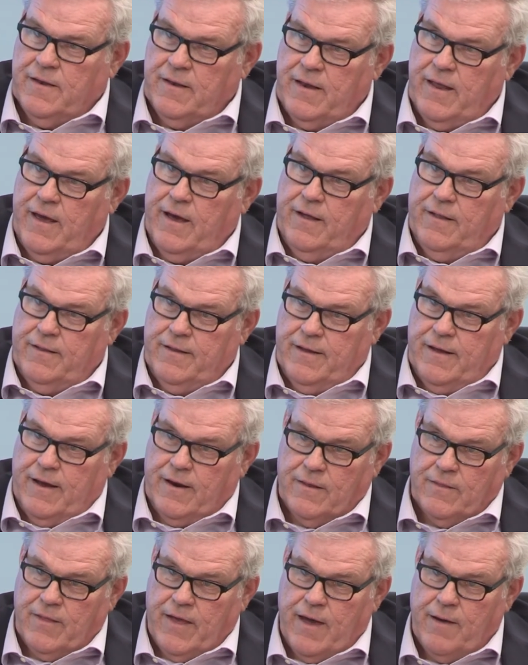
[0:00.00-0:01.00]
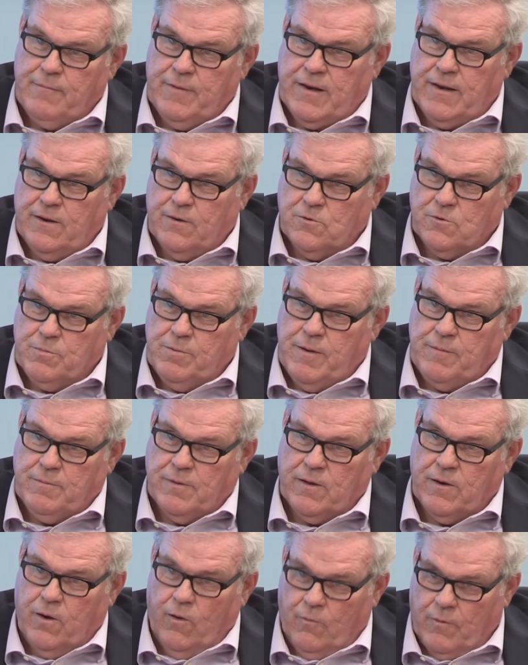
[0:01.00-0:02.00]
Now, I don't know how many of those
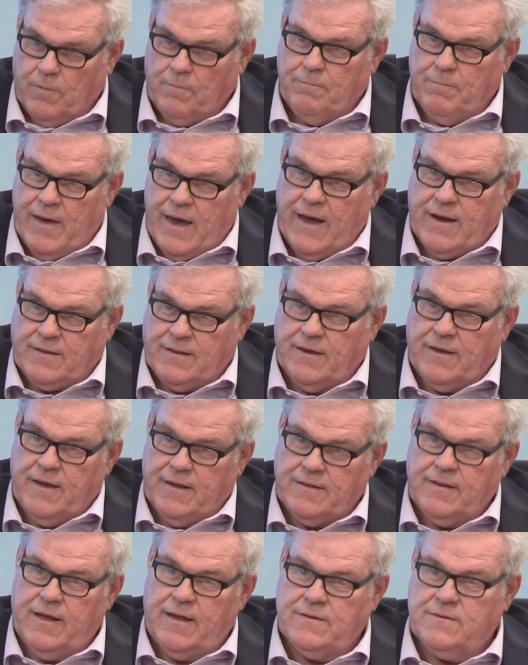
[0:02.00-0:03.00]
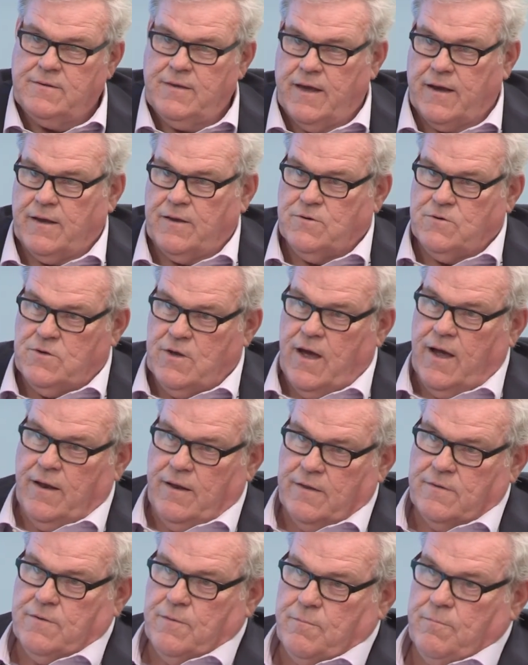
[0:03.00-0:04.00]
people are going back to get that second shot,
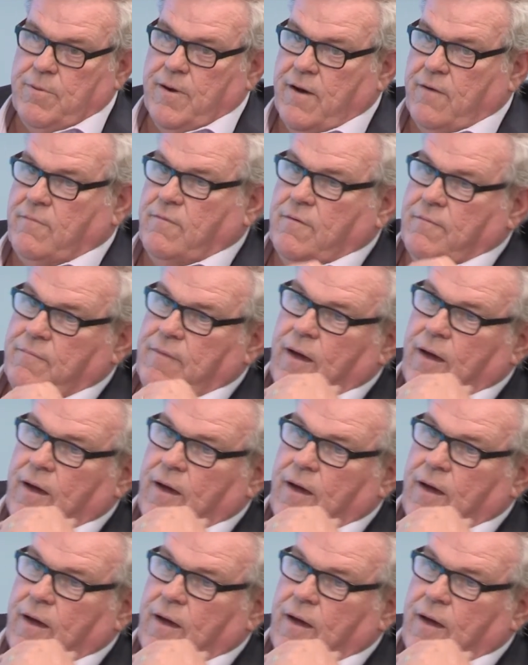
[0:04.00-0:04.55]
and it's imperative